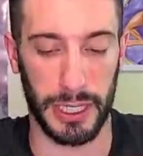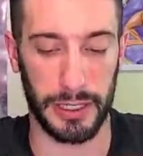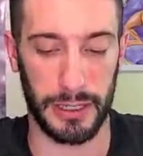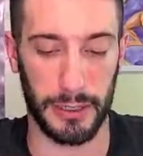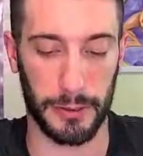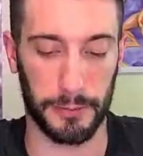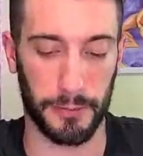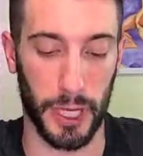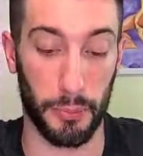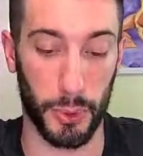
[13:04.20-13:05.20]
to get um,
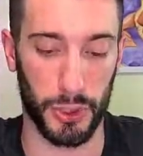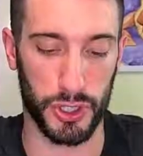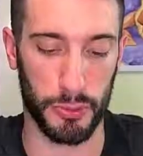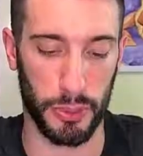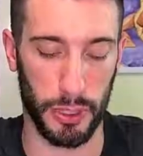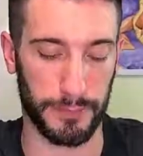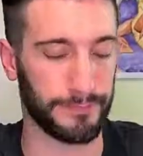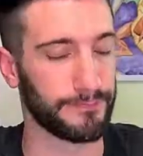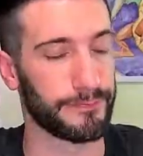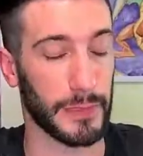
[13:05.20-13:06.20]
a booster,
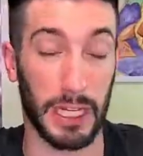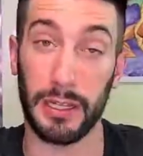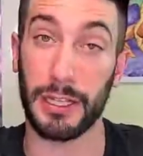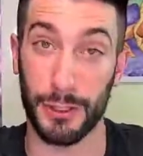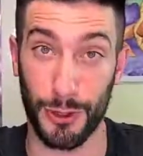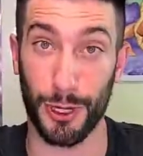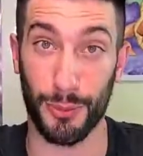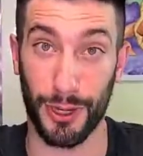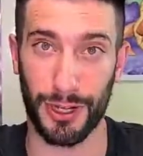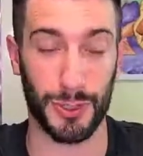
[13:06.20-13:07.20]
an Elite Trainer
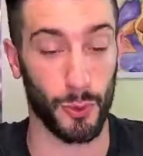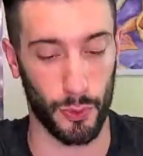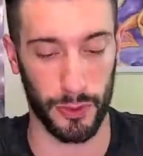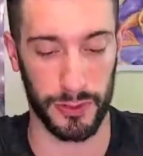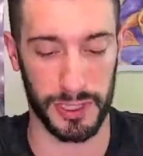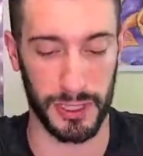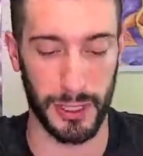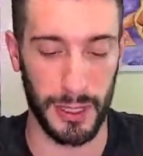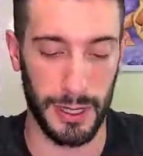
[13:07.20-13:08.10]
box, words,